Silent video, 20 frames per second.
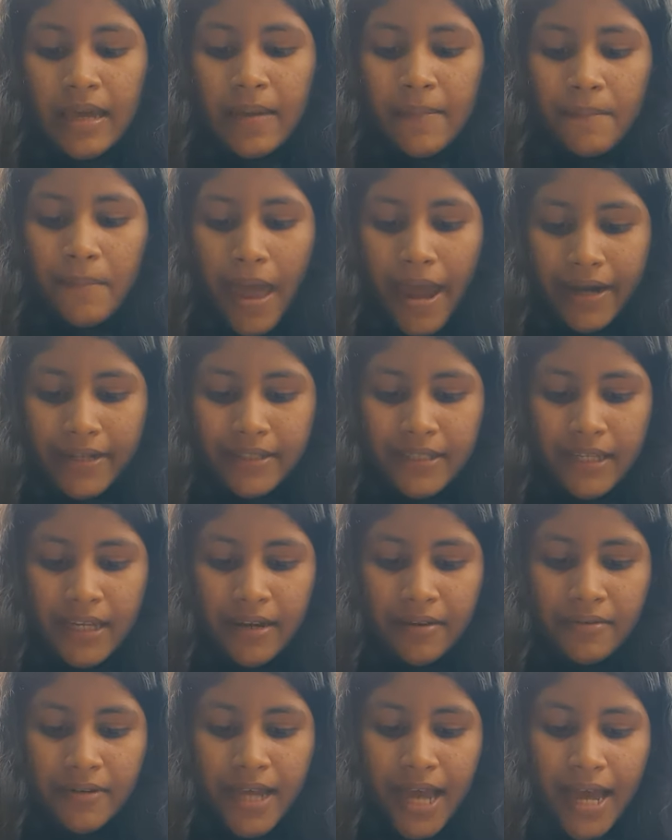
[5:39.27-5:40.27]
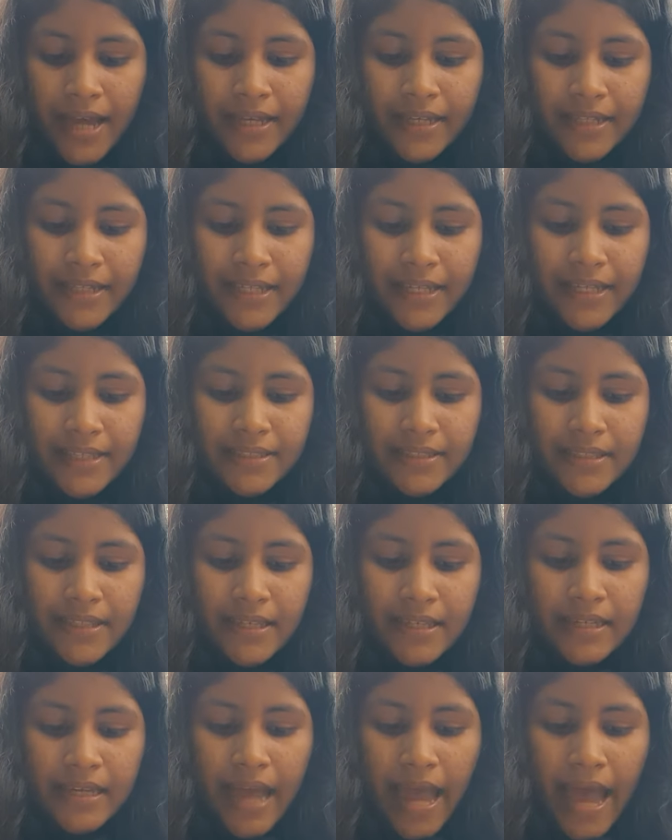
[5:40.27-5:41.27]
Bacteria, yeast,
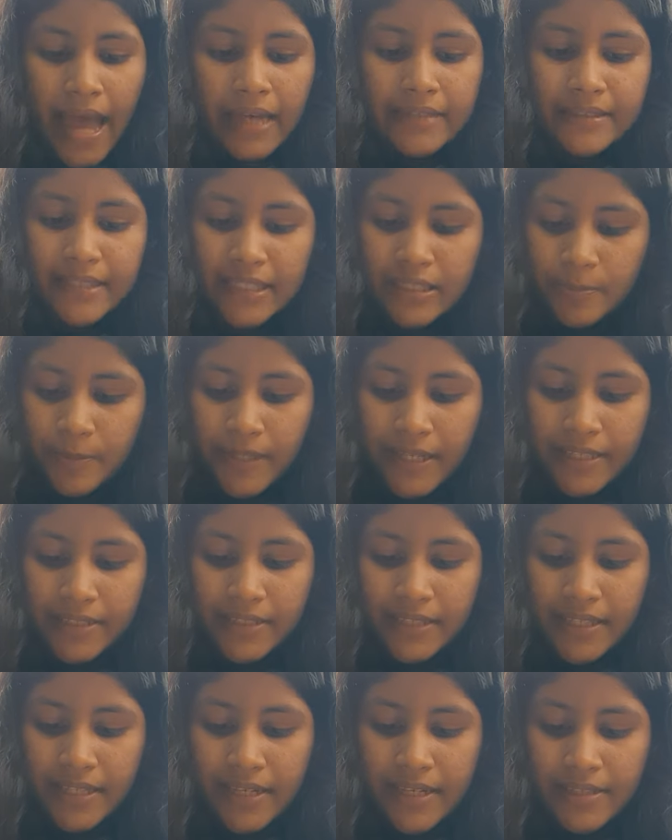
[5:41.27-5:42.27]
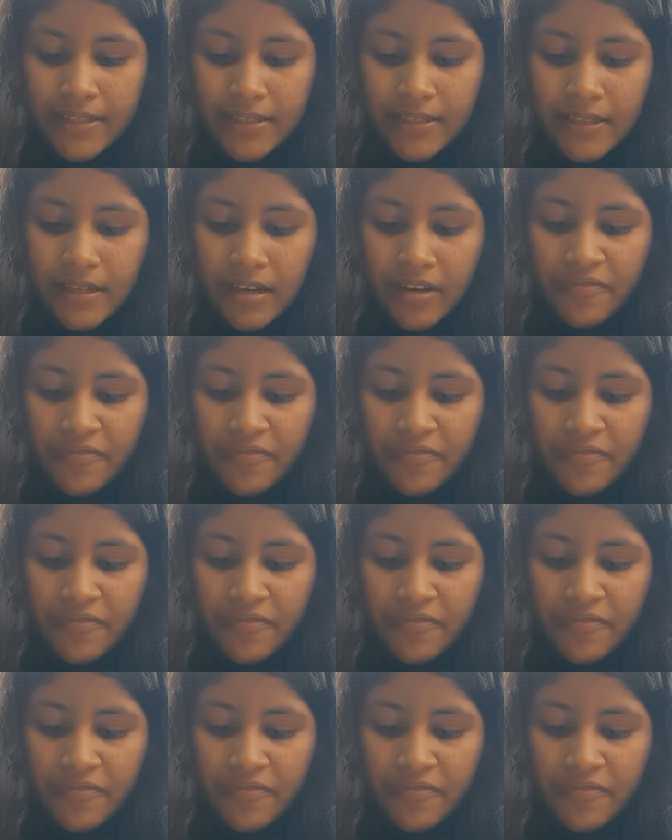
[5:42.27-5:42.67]
algae species,